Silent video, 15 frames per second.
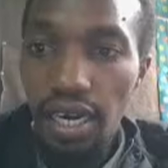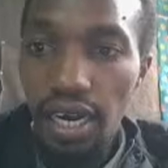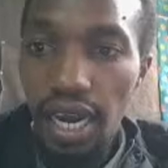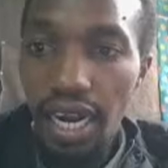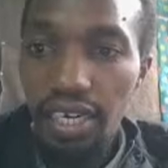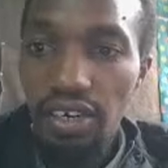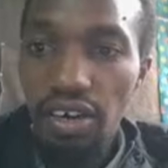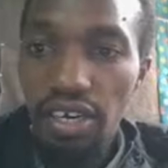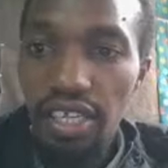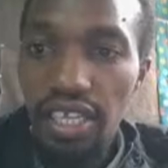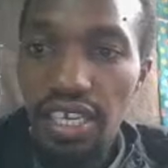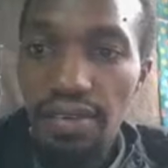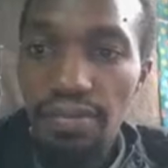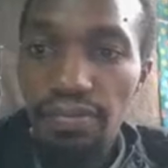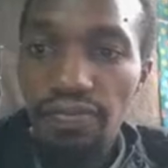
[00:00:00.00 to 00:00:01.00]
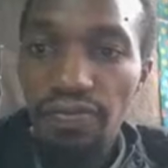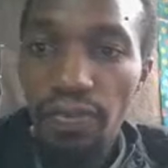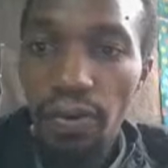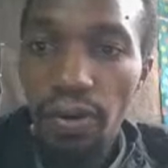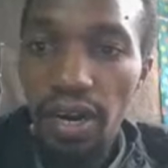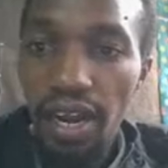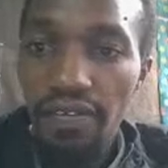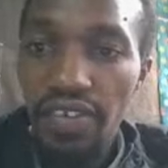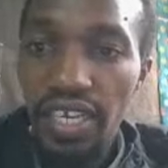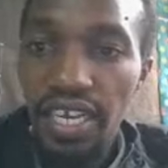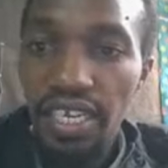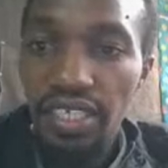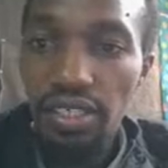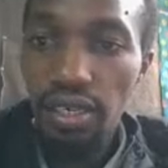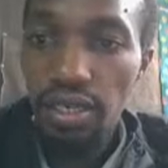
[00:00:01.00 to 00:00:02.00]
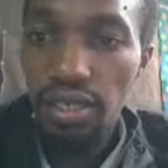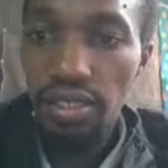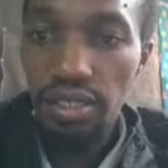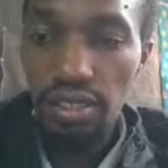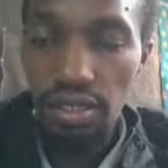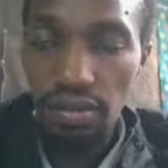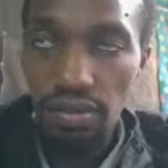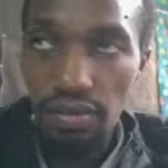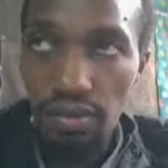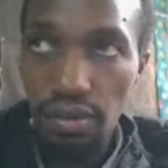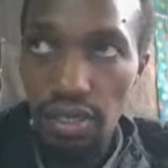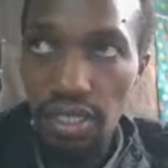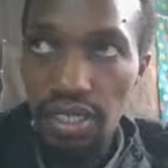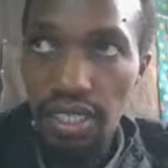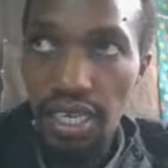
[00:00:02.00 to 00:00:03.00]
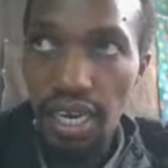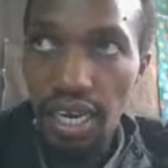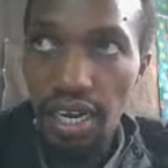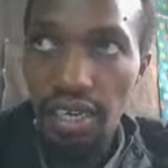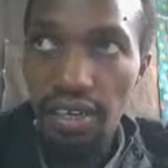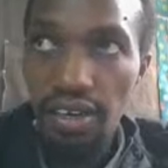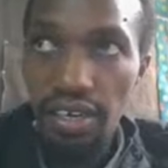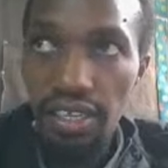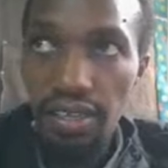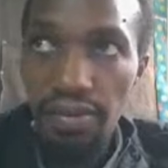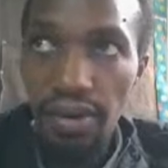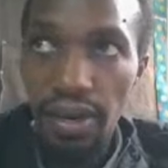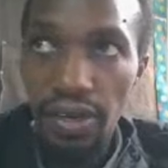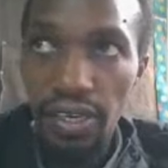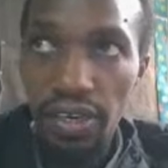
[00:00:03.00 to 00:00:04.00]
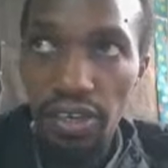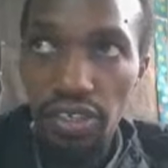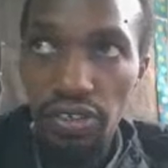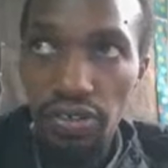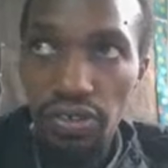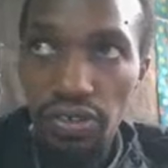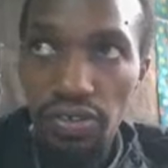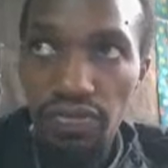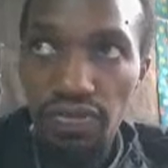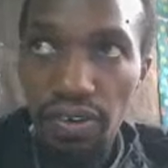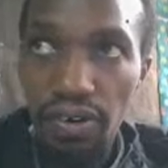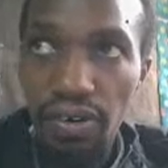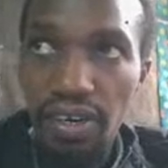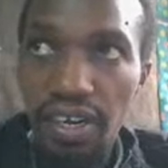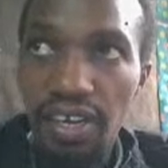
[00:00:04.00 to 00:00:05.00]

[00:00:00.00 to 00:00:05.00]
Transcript: algorithm for navigation. What is the algorithm are we going to use for